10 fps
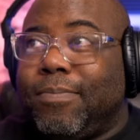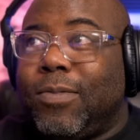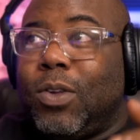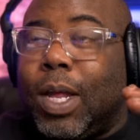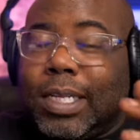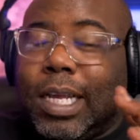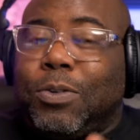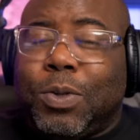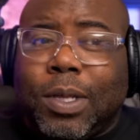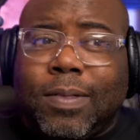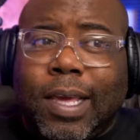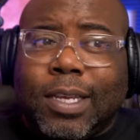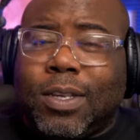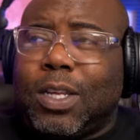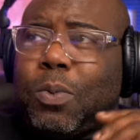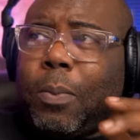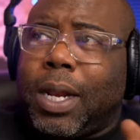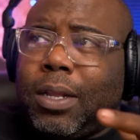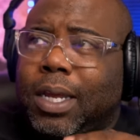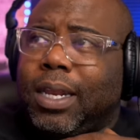So that's an interesting thing. So that's why when I
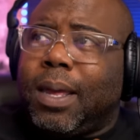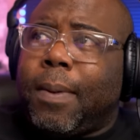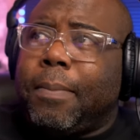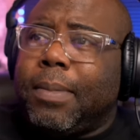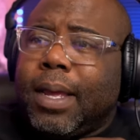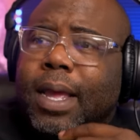look at him, I'm,